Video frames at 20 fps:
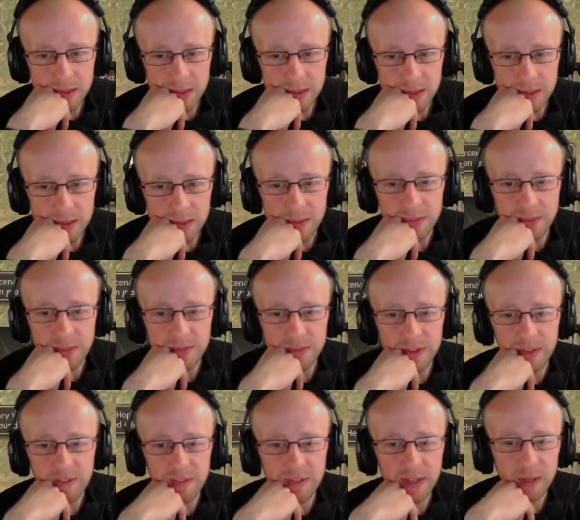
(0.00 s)
No, it's
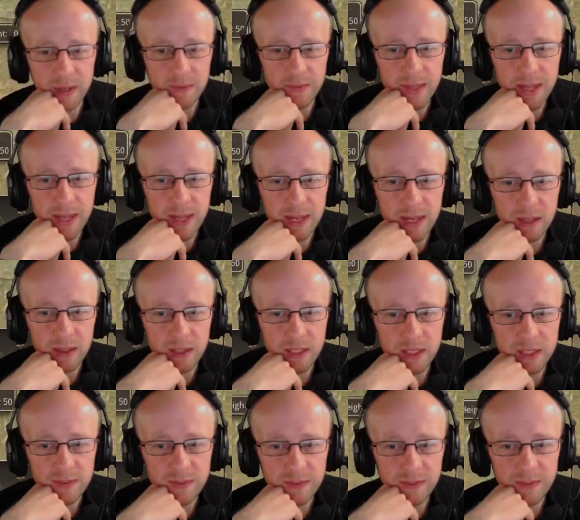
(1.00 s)
50 on the hill.
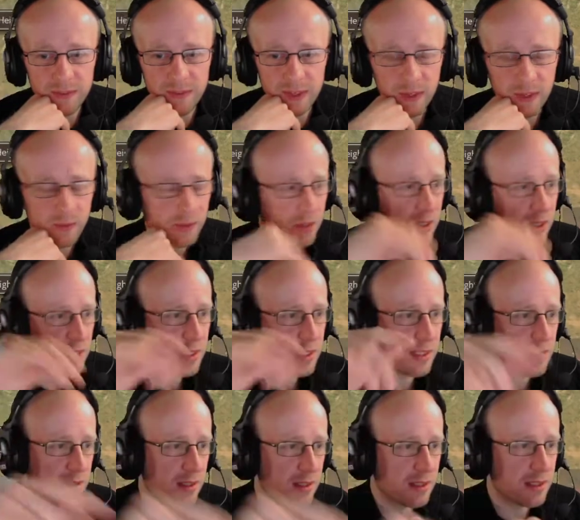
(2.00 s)
It's 50 on the
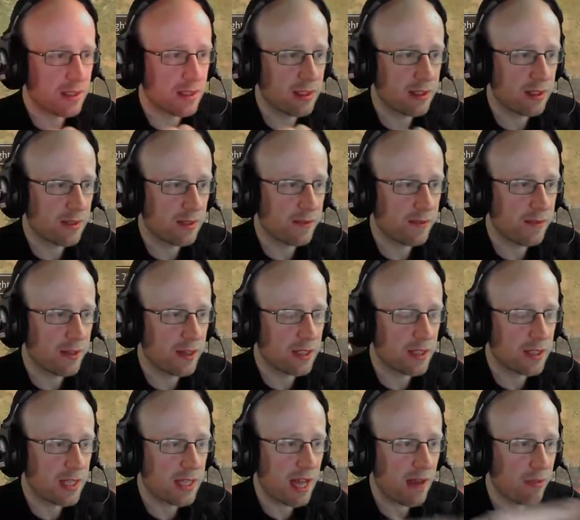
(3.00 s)
first
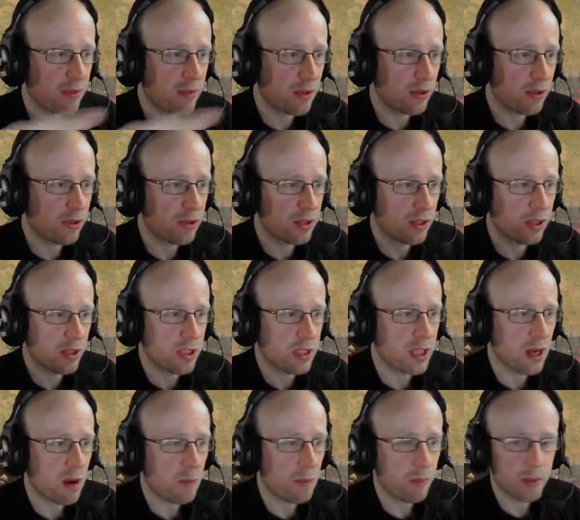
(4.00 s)
step, 100 at the
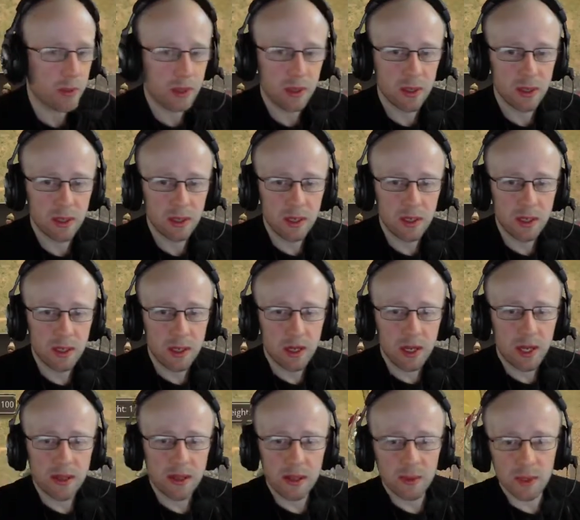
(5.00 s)
top.
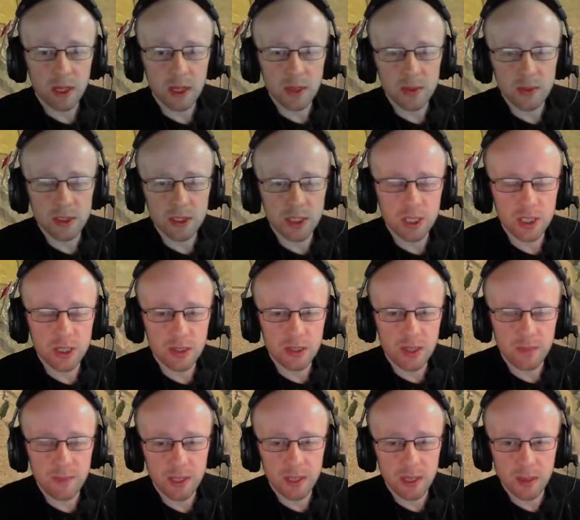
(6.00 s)
And there we go. We just turn
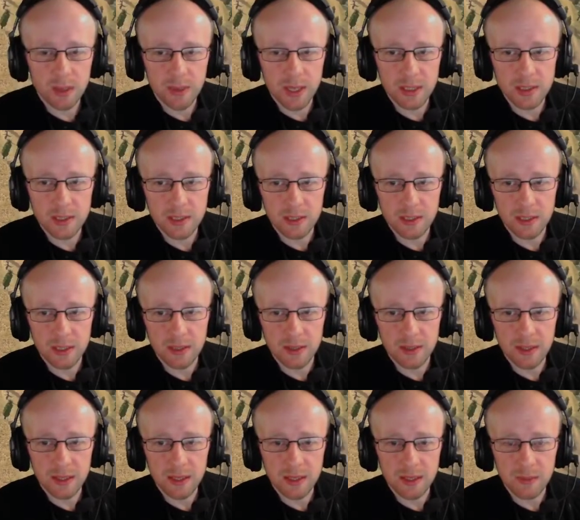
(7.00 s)
that POA to
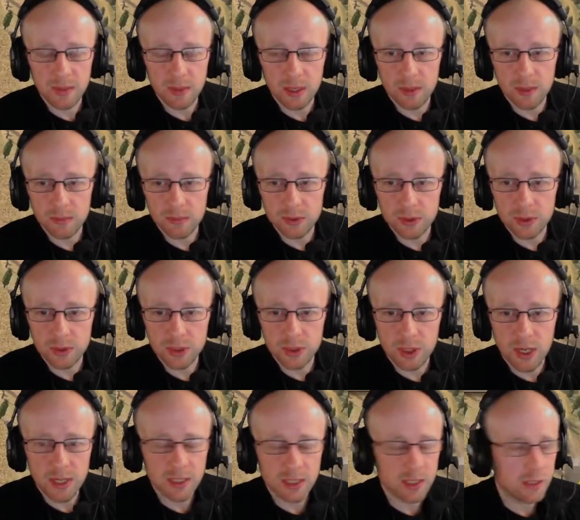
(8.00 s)
the, and there we go. I'm going to
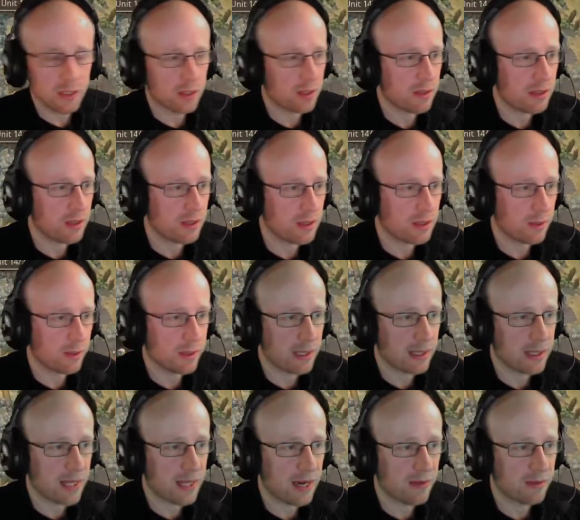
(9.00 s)
try and start assaulting
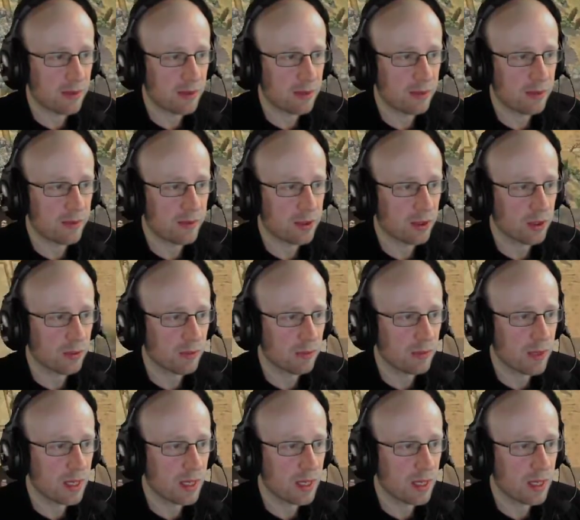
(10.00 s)
his cavalry with some